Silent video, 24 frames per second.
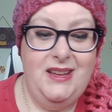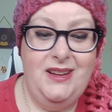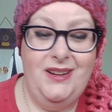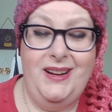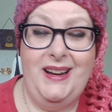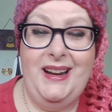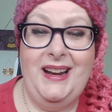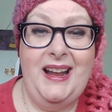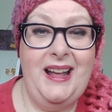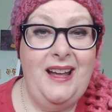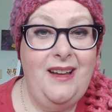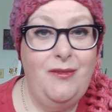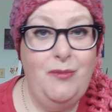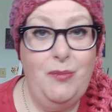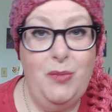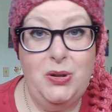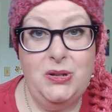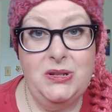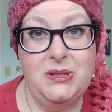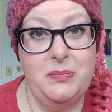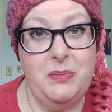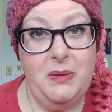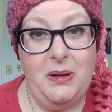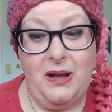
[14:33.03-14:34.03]
You're going to have
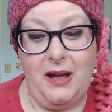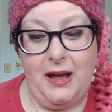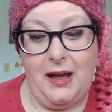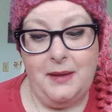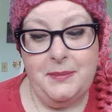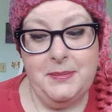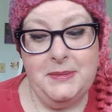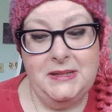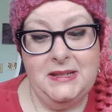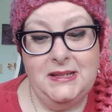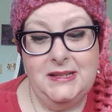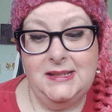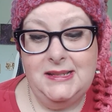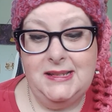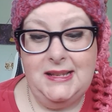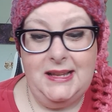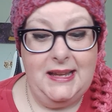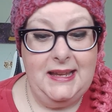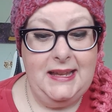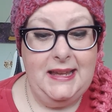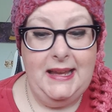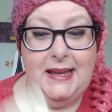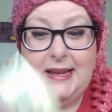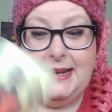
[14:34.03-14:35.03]
multiple options.
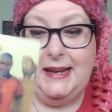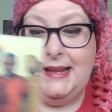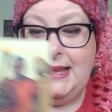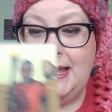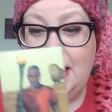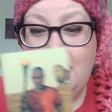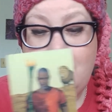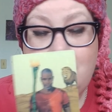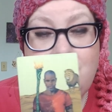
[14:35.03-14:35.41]
Again,